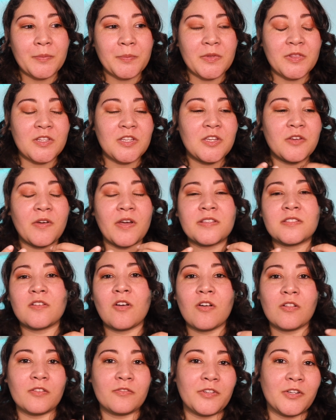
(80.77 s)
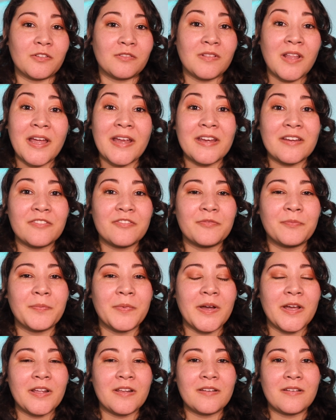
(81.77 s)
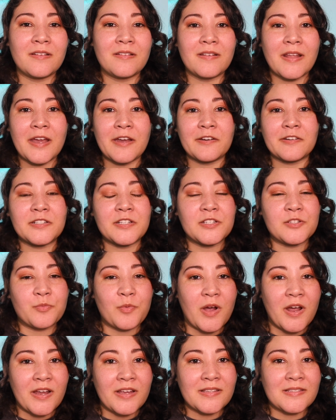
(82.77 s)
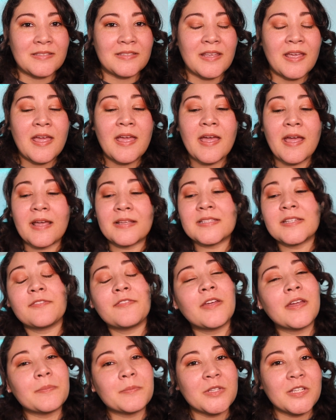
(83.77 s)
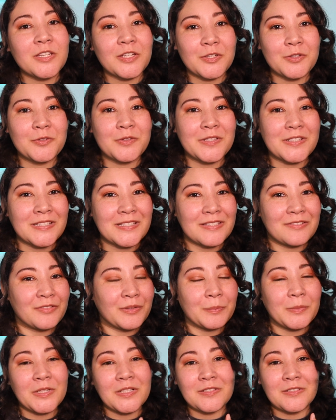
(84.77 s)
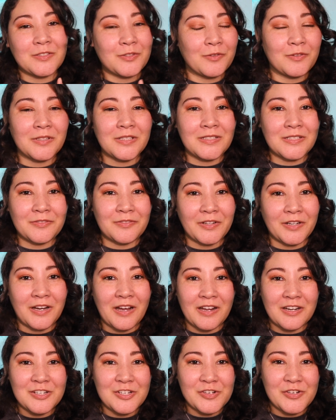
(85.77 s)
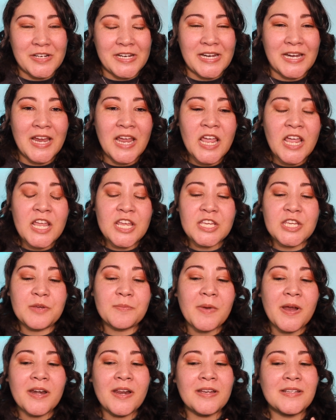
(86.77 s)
up in the US all of your life, but heritage-wise has a family who is from a totally different country, you might